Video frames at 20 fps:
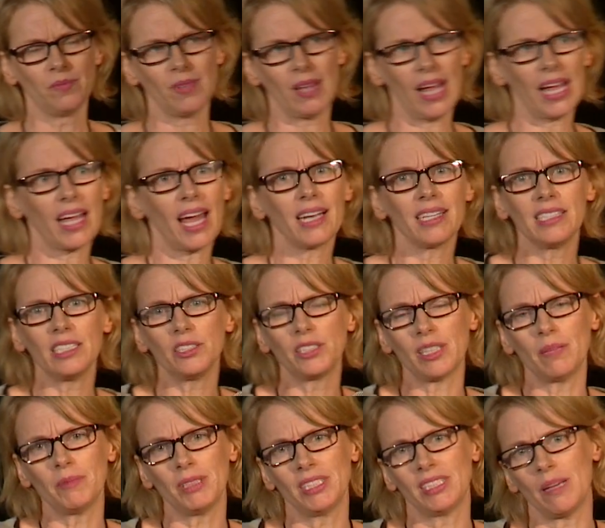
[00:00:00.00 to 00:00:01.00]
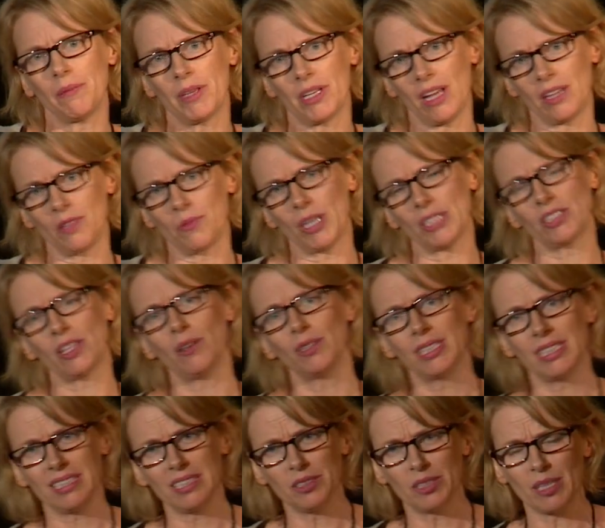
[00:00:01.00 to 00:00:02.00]
I got a little something on the West Coast
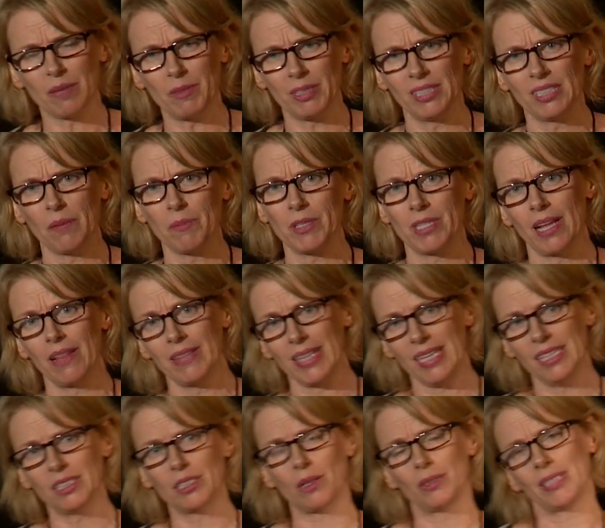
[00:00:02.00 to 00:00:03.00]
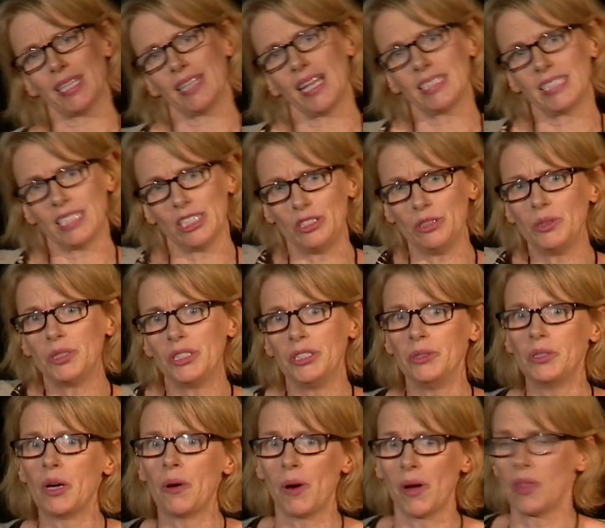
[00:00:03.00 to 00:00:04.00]
and a little something on the East Coast. I'd like to
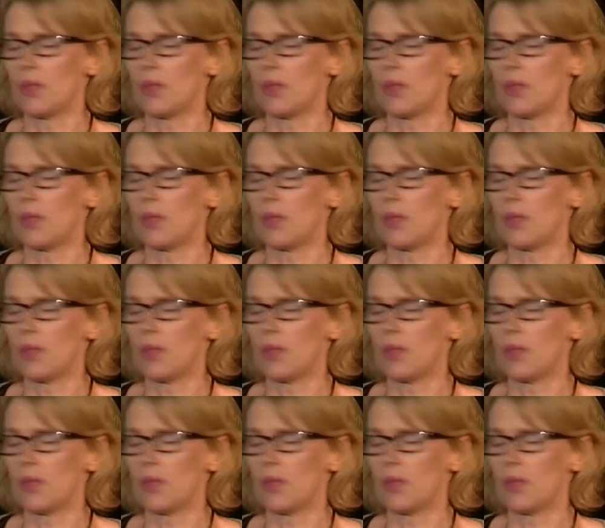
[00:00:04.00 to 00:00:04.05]
go on